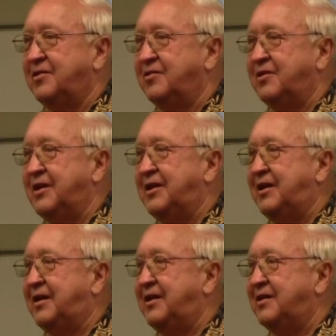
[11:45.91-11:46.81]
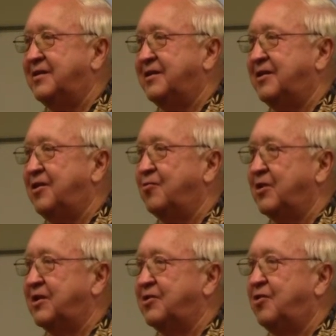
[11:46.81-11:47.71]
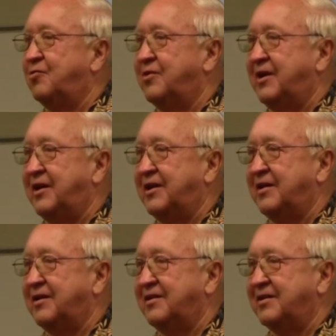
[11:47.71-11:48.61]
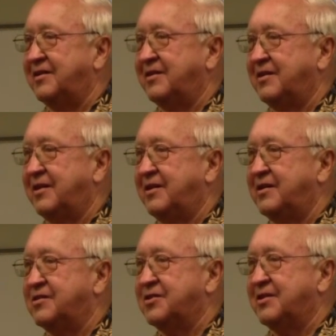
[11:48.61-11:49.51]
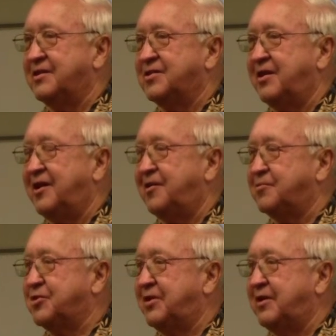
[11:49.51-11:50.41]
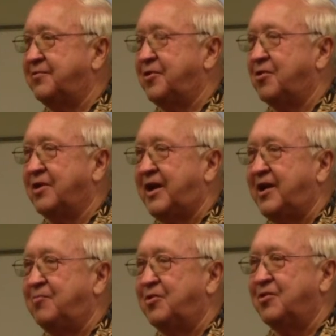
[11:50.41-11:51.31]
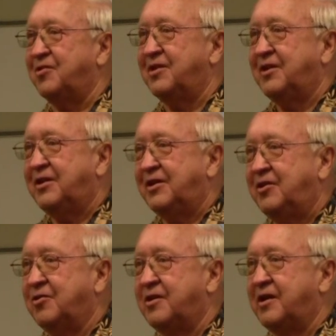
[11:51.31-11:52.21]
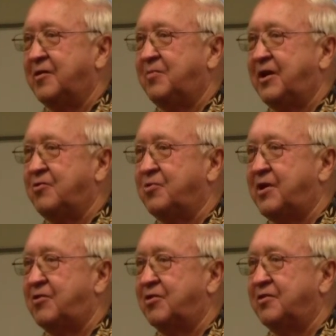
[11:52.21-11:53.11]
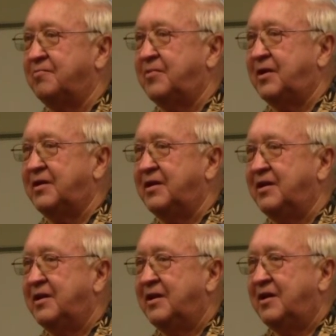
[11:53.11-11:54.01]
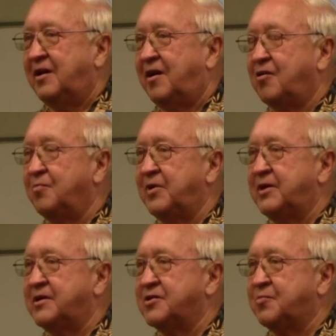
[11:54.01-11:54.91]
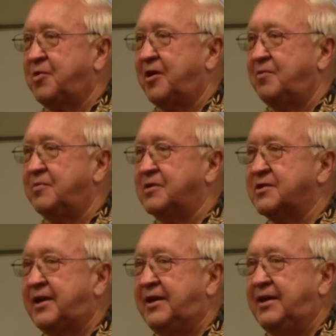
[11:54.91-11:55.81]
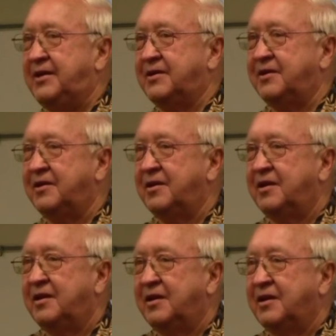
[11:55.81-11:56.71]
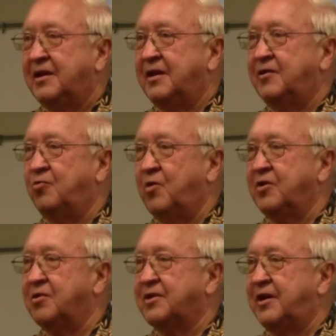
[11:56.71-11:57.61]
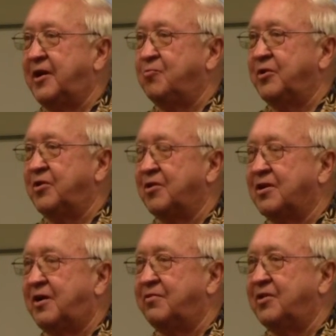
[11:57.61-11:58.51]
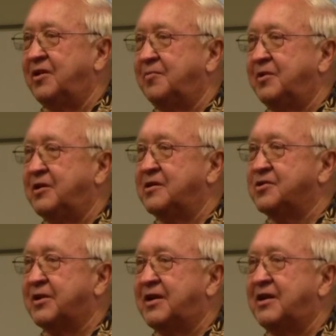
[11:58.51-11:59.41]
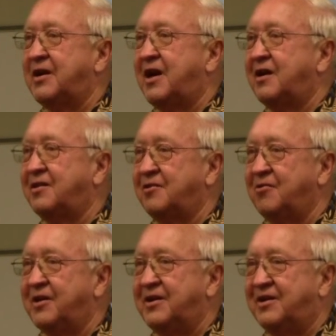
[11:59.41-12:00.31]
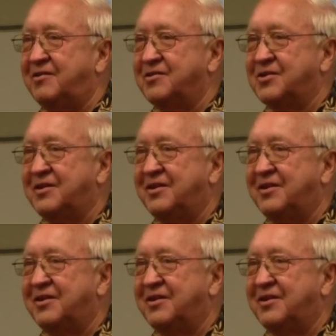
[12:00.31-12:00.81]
You need heat and you really don't need it. It's an option. If you're a gambler, you can get by without it. But our biggest problem is heat in the winter time when you're covered up, is to get it out of the greenhouse.